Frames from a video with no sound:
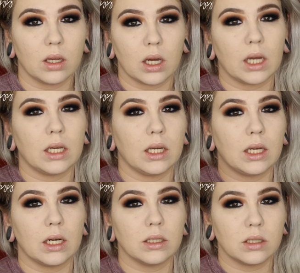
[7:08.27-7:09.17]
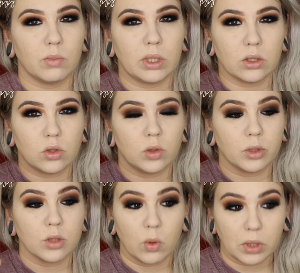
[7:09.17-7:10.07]
I can get it to be a super
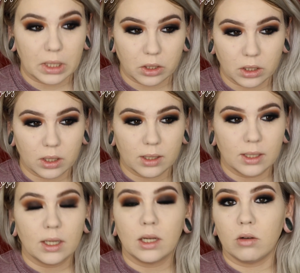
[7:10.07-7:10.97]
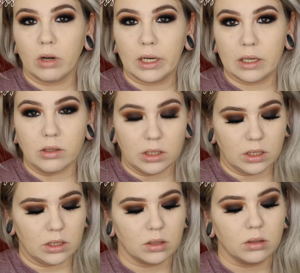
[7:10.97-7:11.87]
smoky look. Right now it's
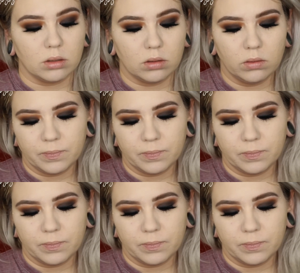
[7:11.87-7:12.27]
still